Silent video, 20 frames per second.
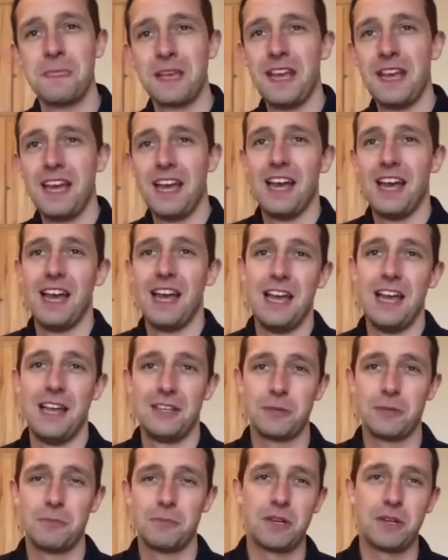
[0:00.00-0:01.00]
Yeah,
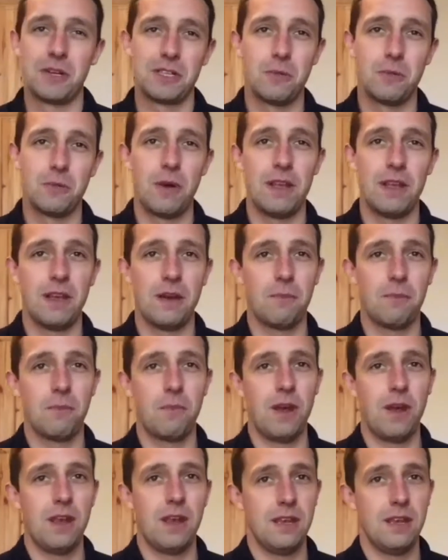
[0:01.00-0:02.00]
just because the way that
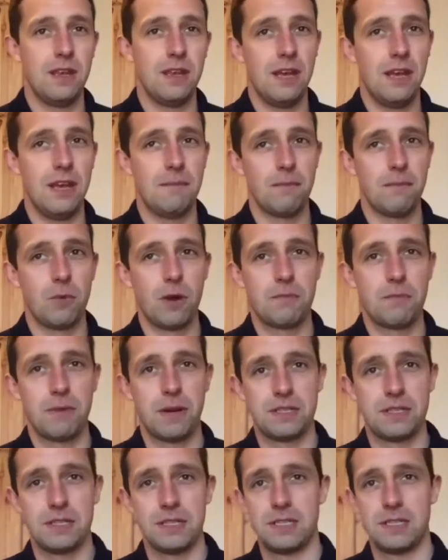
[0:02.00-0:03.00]
way um,
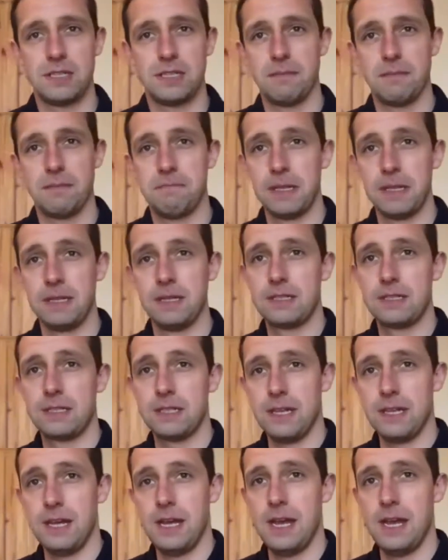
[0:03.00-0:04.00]
WordPress is
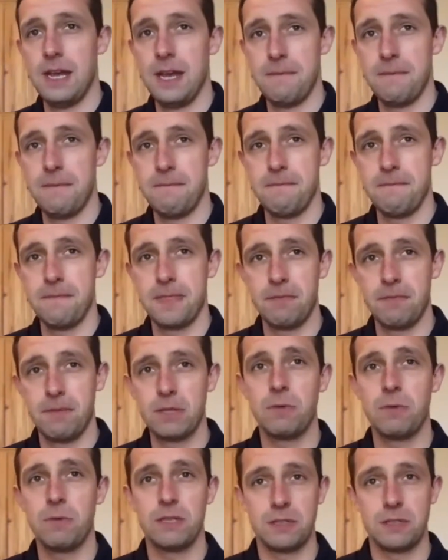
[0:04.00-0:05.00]
built, um, there
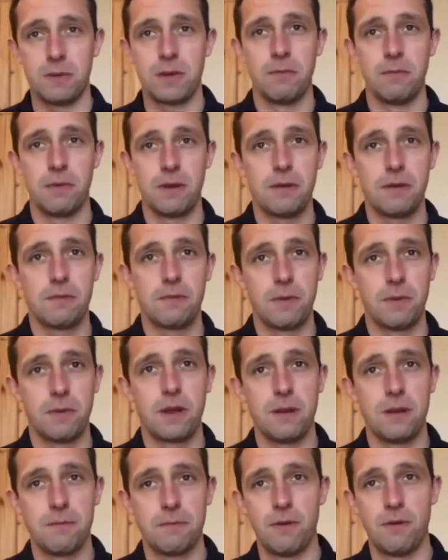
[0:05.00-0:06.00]
is ways that we can we
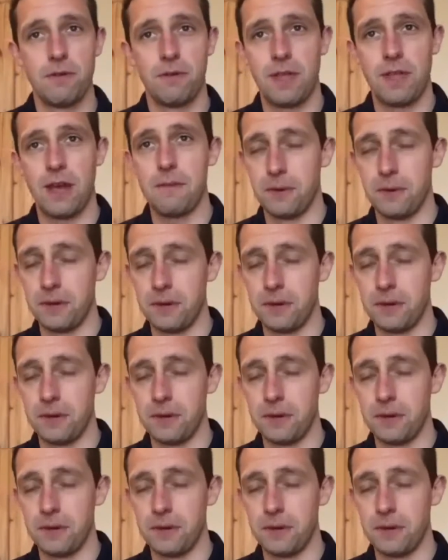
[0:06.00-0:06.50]
can improve on that.